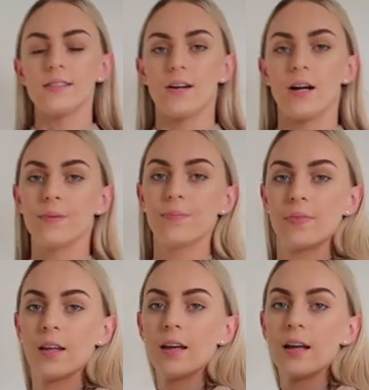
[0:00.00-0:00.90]
So
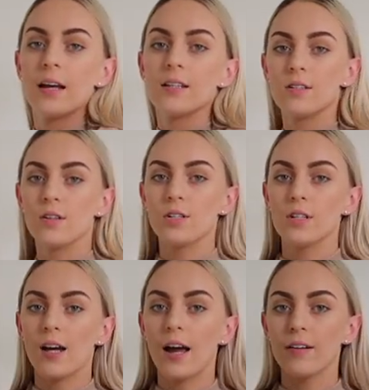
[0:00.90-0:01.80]
it's not
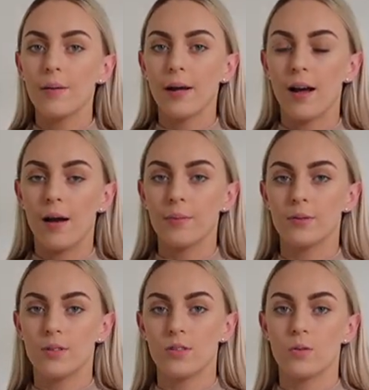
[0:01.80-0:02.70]
too tight around my arms,
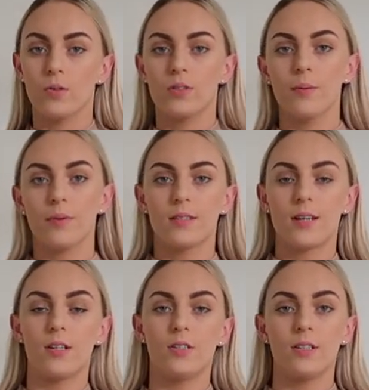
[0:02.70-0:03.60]
which is awesome because
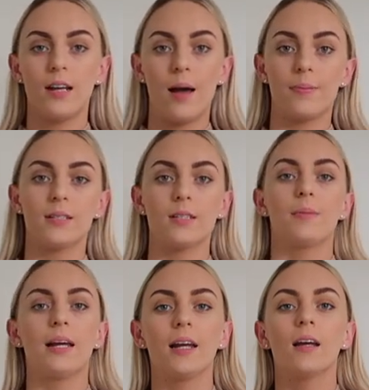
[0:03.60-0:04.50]
that usually happens to
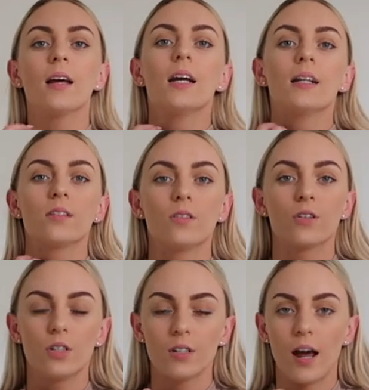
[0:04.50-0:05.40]
me. It's
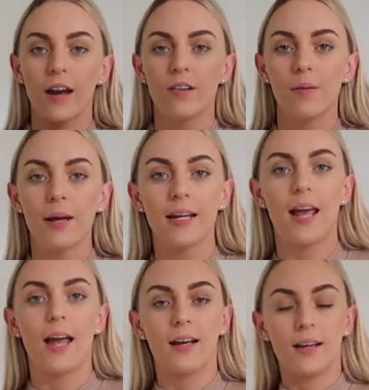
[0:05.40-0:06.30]
not too tight around my
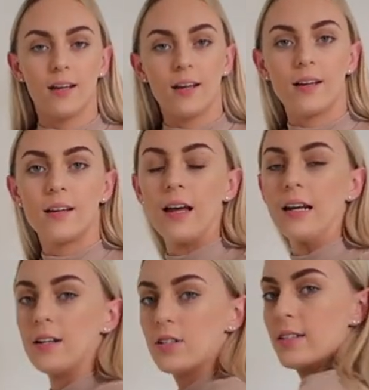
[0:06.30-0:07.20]
neck. And
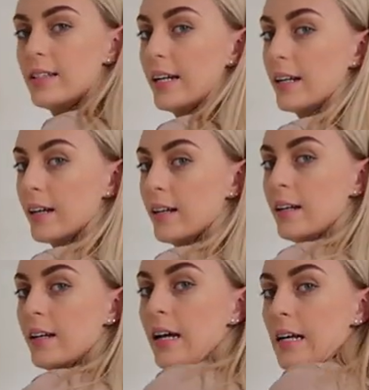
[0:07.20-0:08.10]
I just think
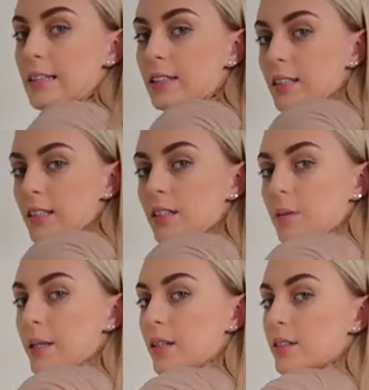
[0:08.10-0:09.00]
it's actually a
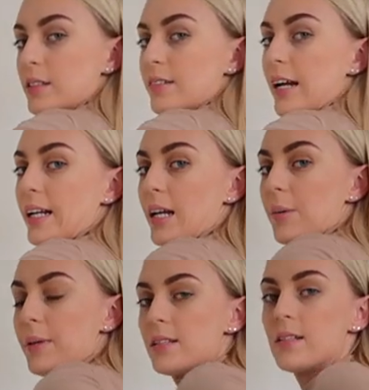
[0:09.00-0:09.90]
little bit loose around here,
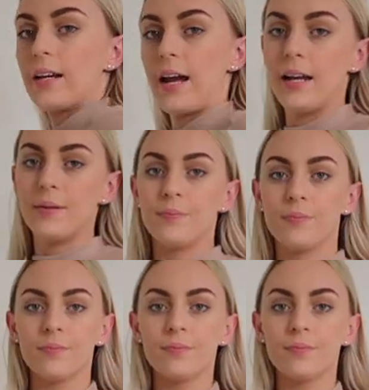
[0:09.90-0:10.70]
but that's okay.